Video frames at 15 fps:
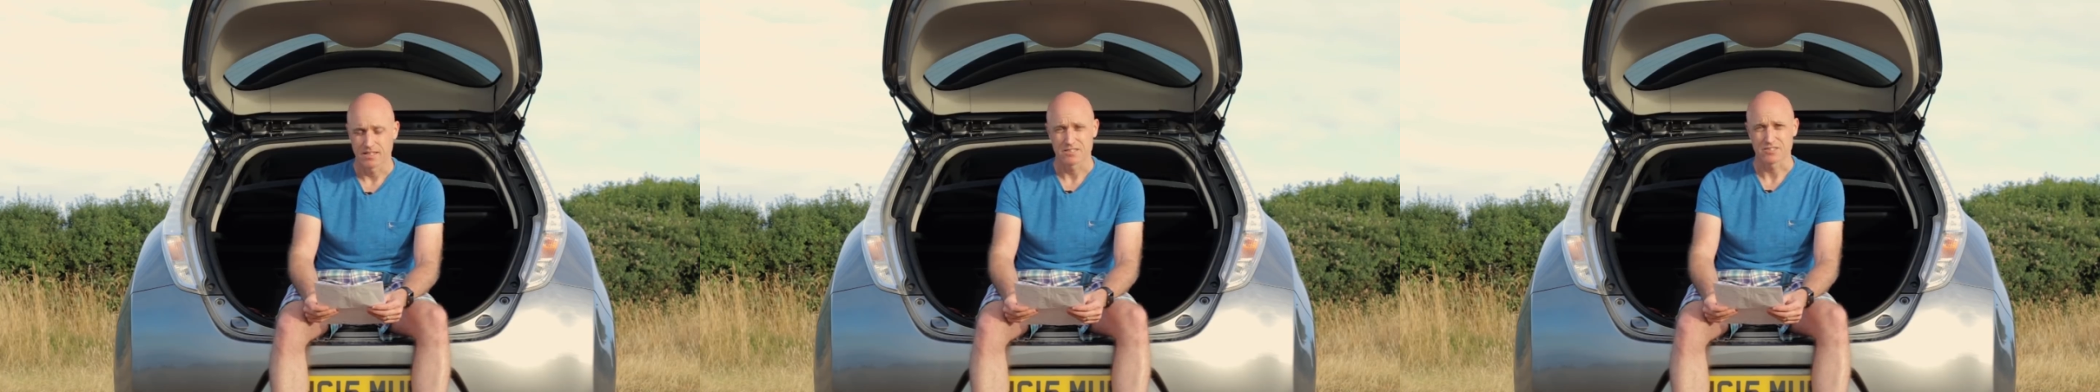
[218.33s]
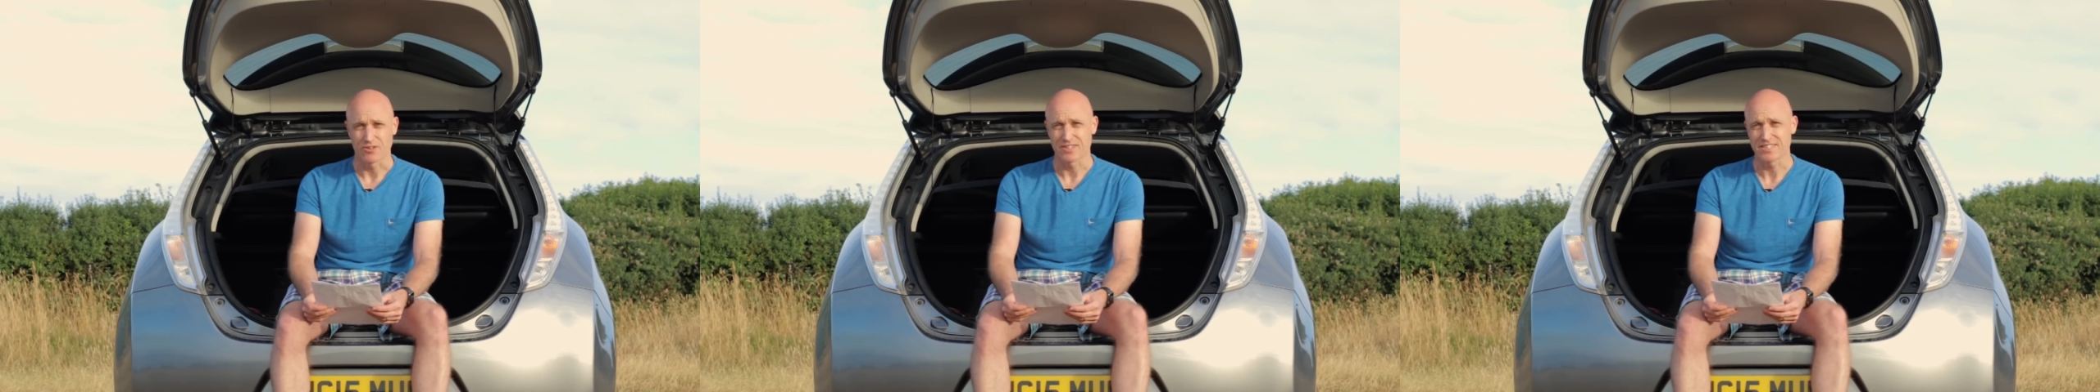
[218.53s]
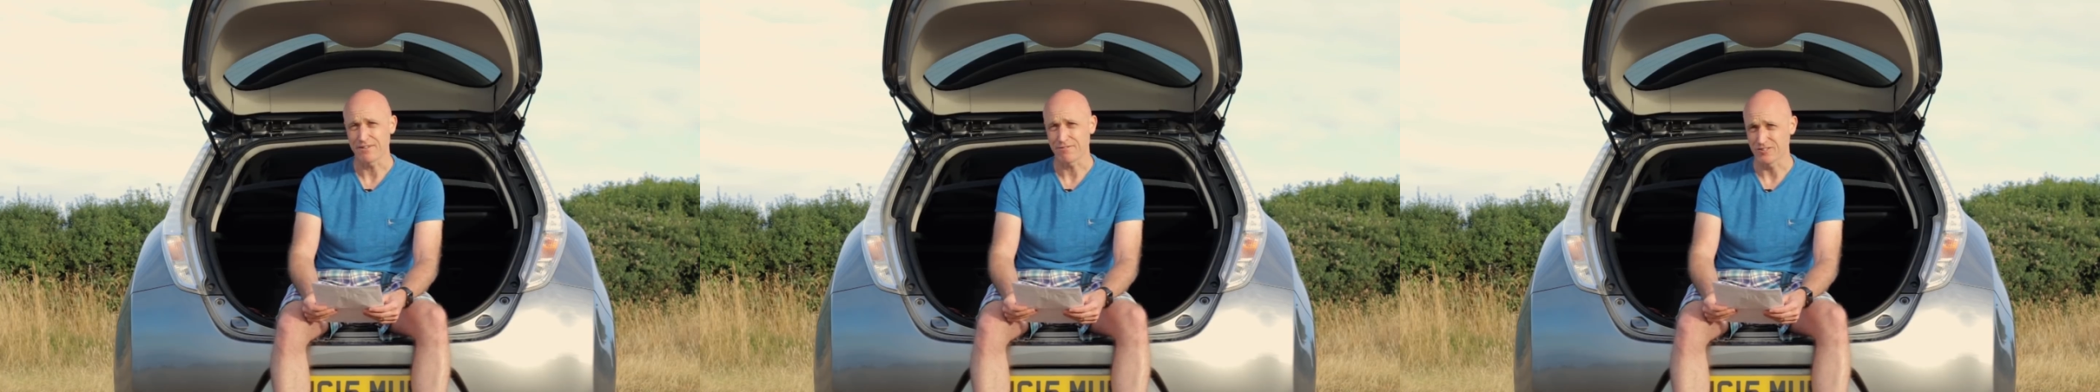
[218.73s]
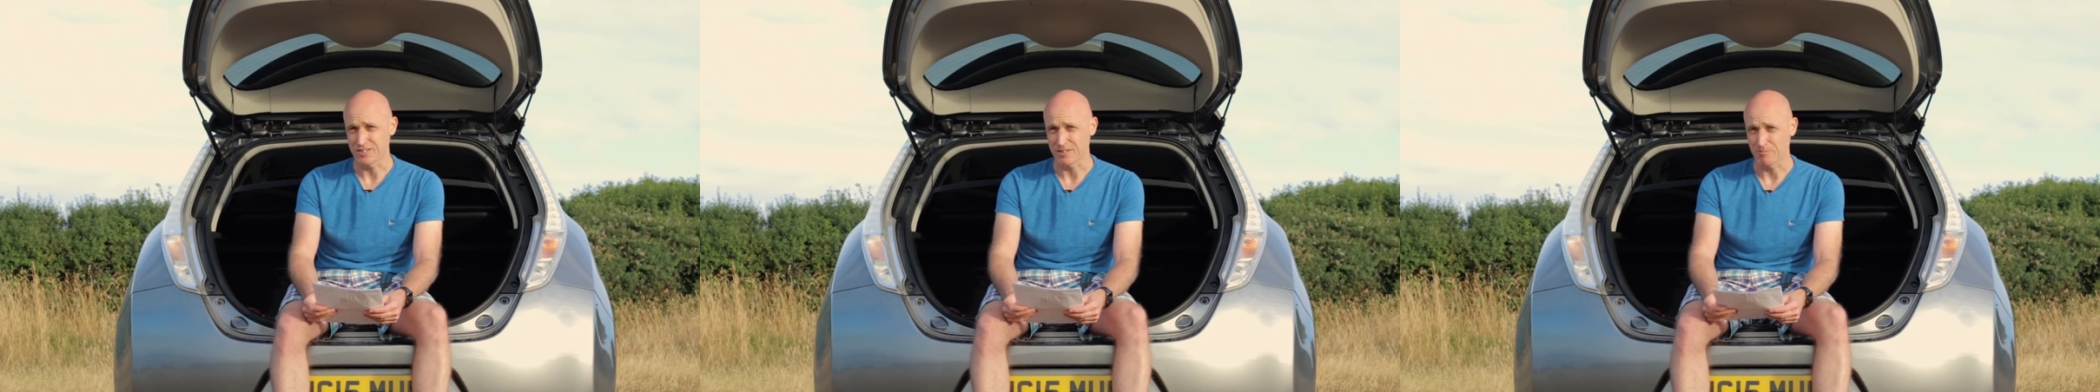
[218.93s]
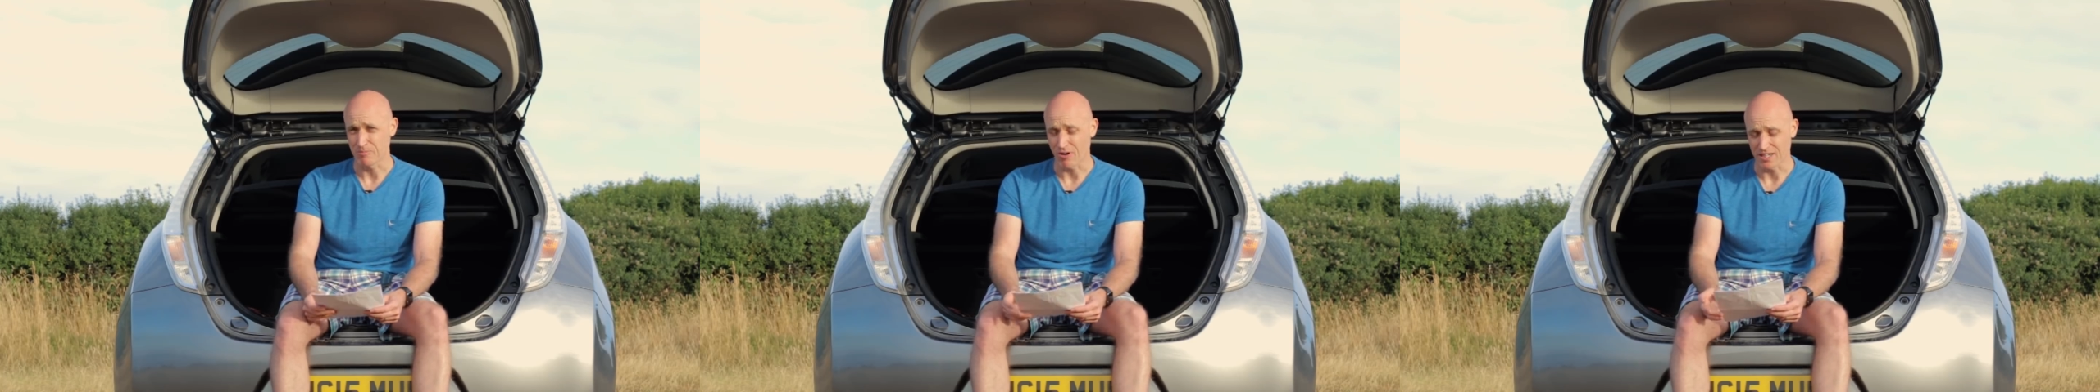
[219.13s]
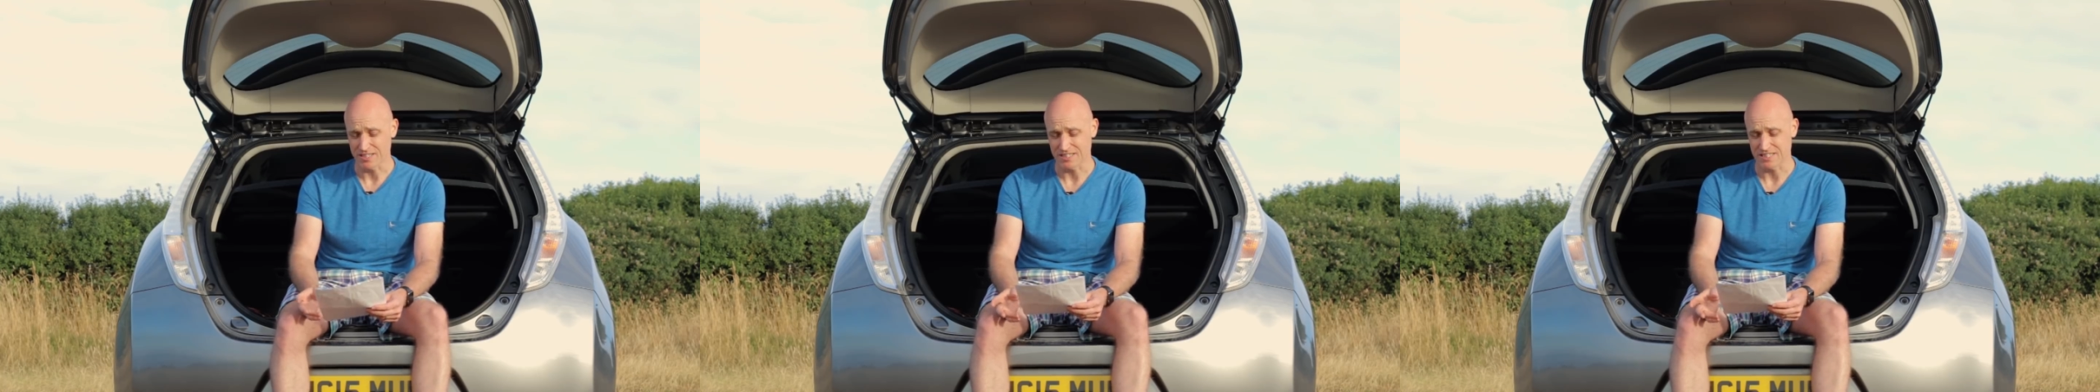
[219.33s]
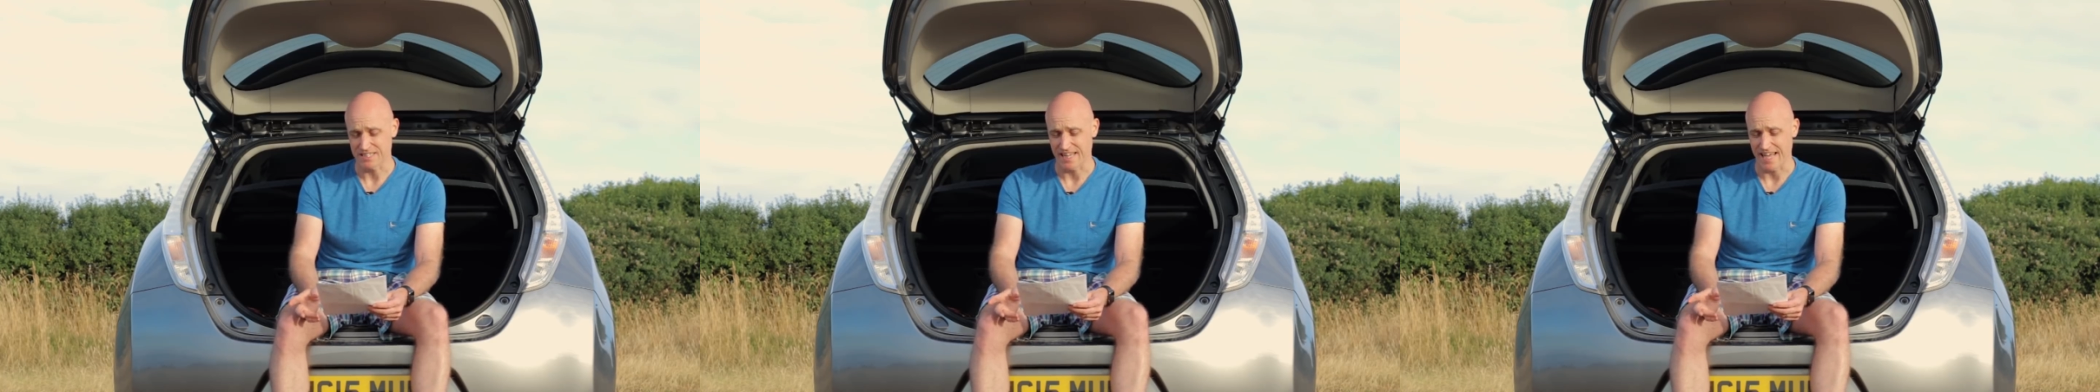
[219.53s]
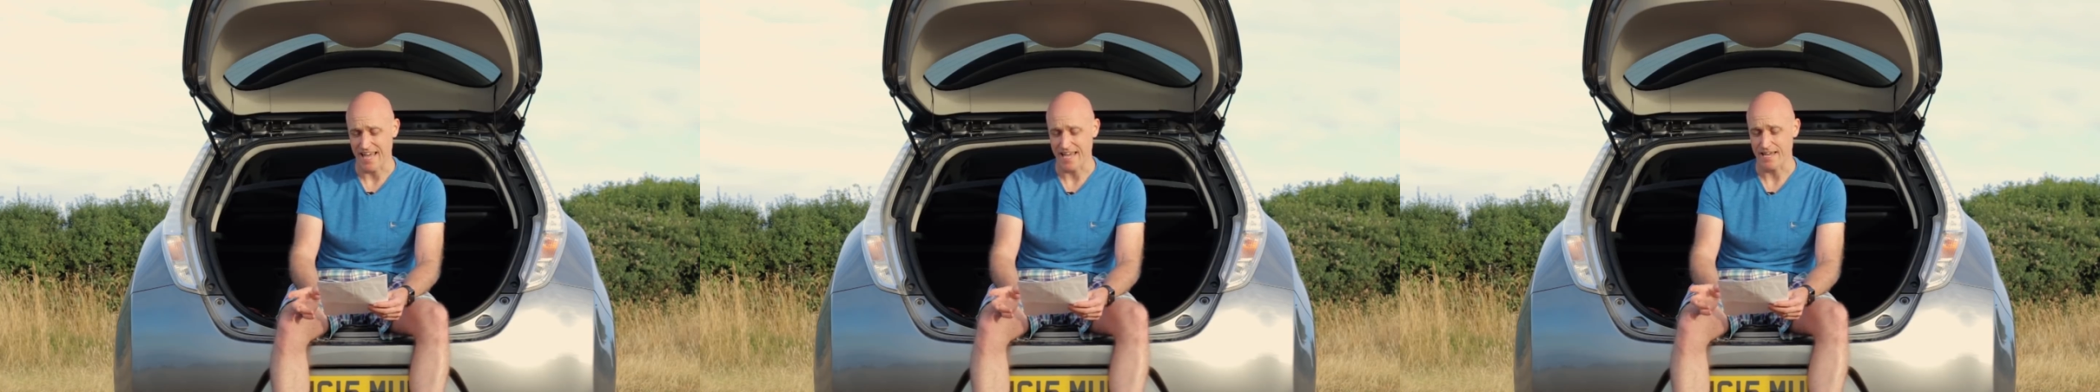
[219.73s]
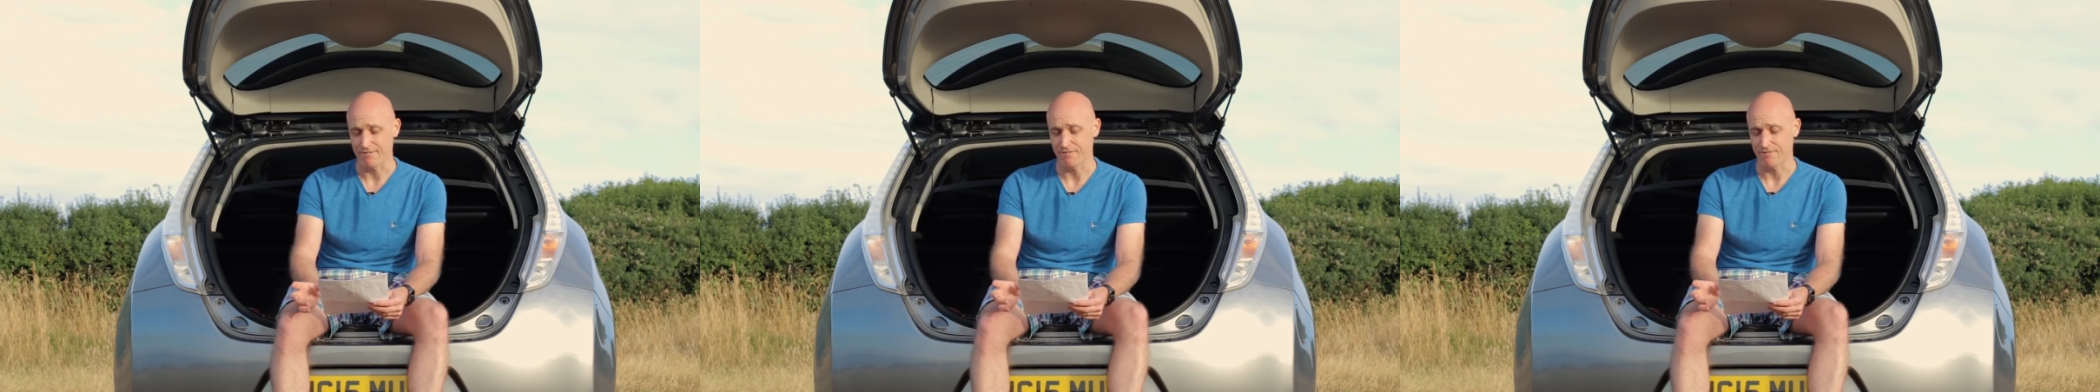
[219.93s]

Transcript: So the difference in prices there,